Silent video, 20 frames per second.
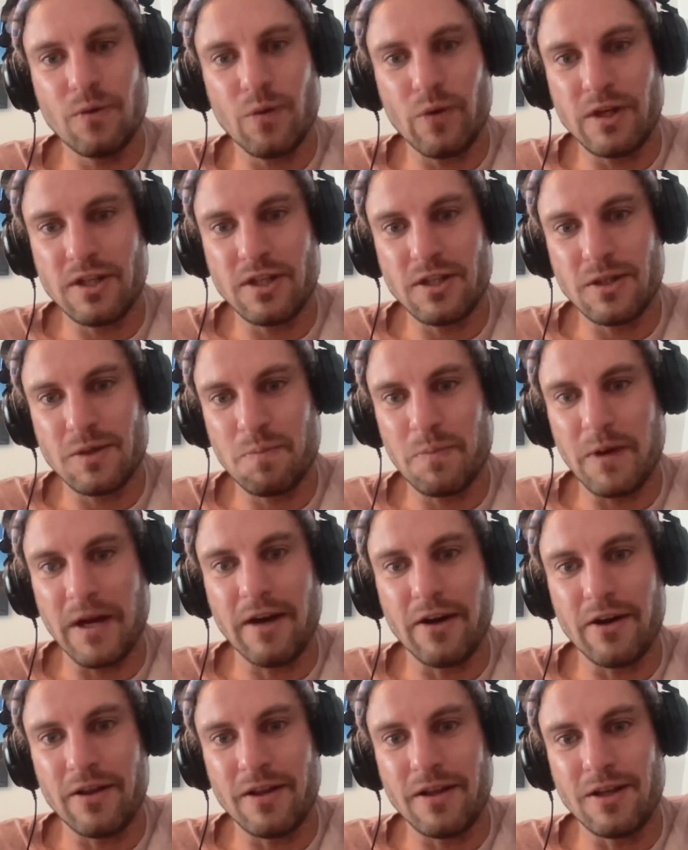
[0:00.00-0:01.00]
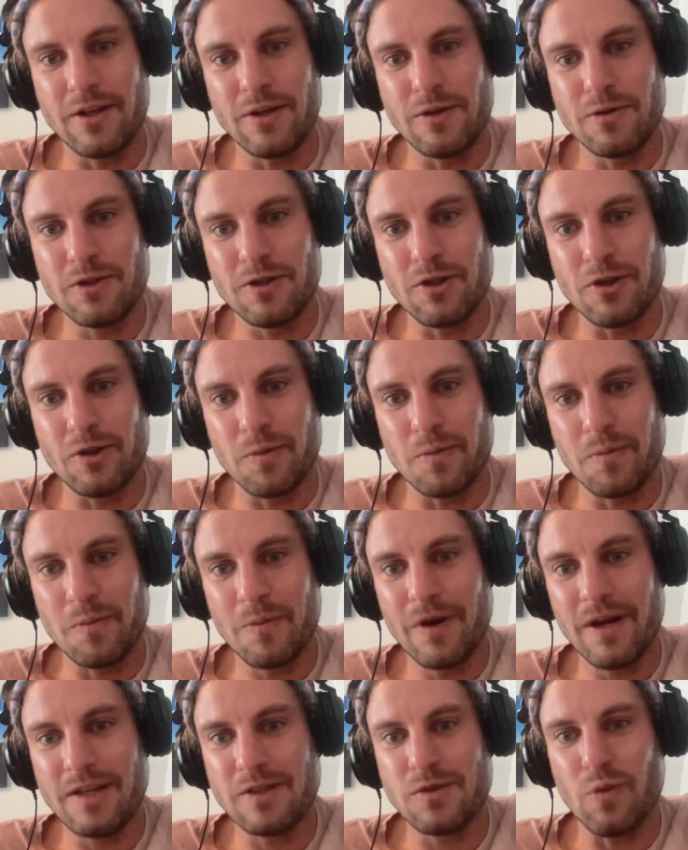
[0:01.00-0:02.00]
which is bigger than YouTube
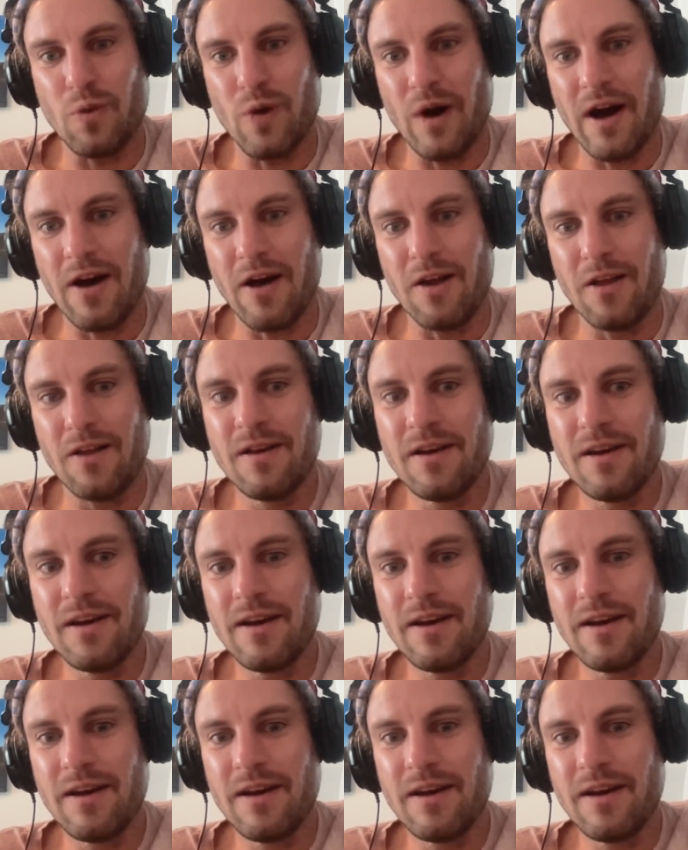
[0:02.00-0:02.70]
as well.